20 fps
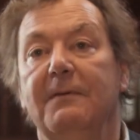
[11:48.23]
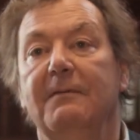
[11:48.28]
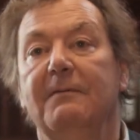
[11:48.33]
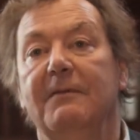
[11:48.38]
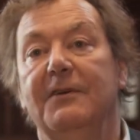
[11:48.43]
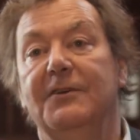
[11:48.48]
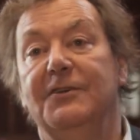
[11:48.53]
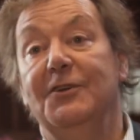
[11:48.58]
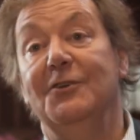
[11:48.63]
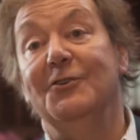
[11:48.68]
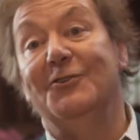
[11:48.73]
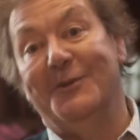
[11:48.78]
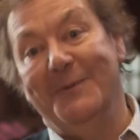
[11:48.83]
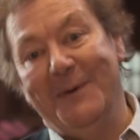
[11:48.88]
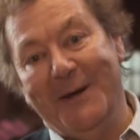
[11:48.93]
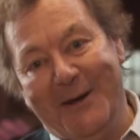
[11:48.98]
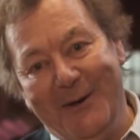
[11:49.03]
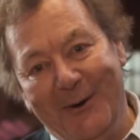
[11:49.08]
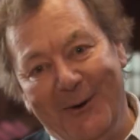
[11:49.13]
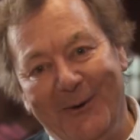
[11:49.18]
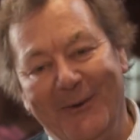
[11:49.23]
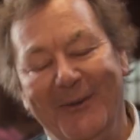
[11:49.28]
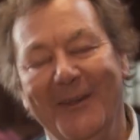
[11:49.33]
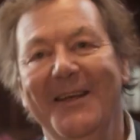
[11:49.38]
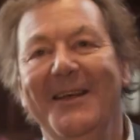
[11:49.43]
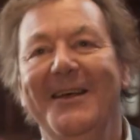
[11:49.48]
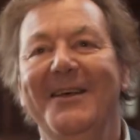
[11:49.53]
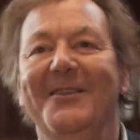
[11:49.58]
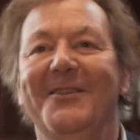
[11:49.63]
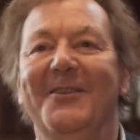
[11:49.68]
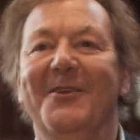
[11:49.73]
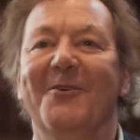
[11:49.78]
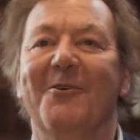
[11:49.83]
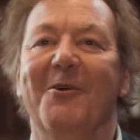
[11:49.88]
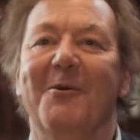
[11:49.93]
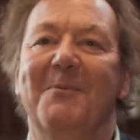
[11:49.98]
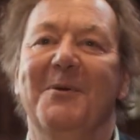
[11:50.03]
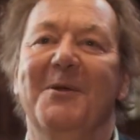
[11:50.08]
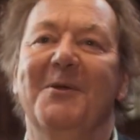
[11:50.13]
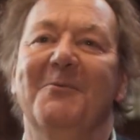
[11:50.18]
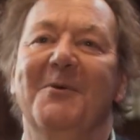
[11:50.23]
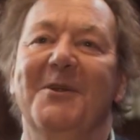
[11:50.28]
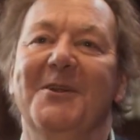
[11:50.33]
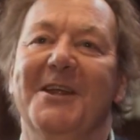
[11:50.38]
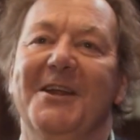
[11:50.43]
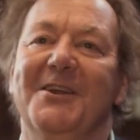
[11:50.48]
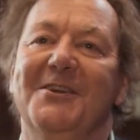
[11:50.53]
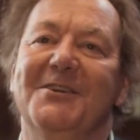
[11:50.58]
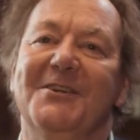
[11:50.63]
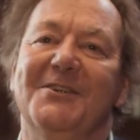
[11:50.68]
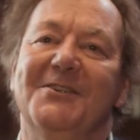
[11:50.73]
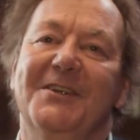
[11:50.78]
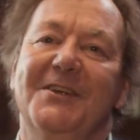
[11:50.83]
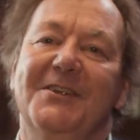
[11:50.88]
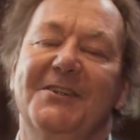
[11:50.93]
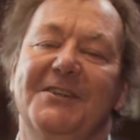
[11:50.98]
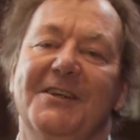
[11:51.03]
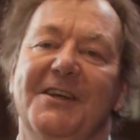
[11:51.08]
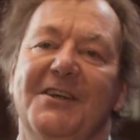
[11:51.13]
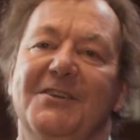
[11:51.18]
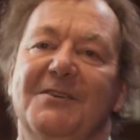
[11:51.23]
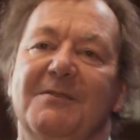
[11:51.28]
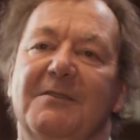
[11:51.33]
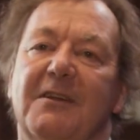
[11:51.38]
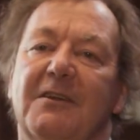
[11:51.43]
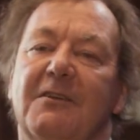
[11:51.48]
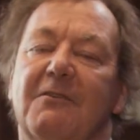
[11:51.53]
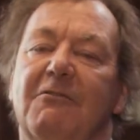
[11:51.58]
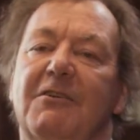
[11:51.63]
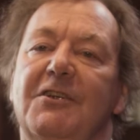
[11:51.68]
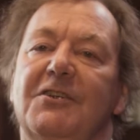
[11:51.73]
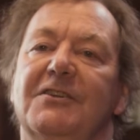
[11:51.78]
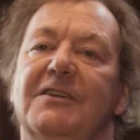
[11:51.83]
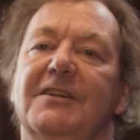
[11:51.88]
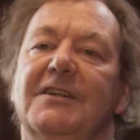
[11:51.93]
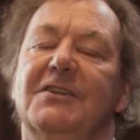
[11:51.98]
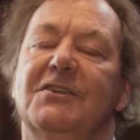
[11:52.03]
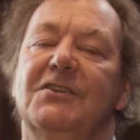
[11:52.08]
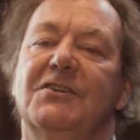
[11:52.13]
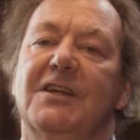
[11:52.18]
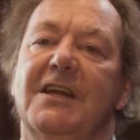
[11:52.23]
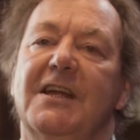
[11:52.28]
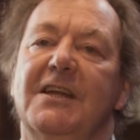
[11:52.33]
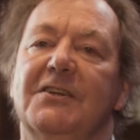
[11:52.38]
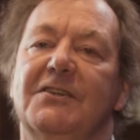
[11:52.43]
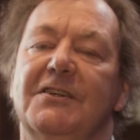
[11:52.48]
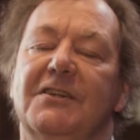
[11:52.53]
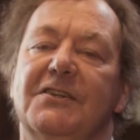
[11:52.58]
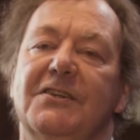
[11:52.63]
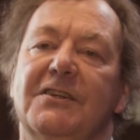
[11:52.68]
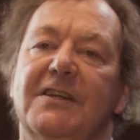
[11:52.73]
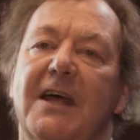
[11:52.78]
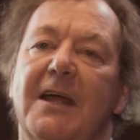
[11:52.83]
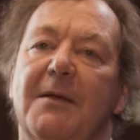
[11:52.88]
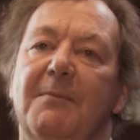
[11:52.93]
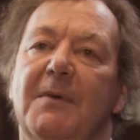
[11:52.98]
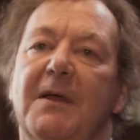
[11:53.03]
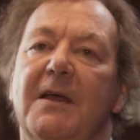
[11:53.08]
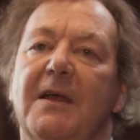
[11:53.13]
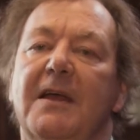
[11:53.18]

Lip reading: which used to be called the European Wind Energy Association, that recently has changed its name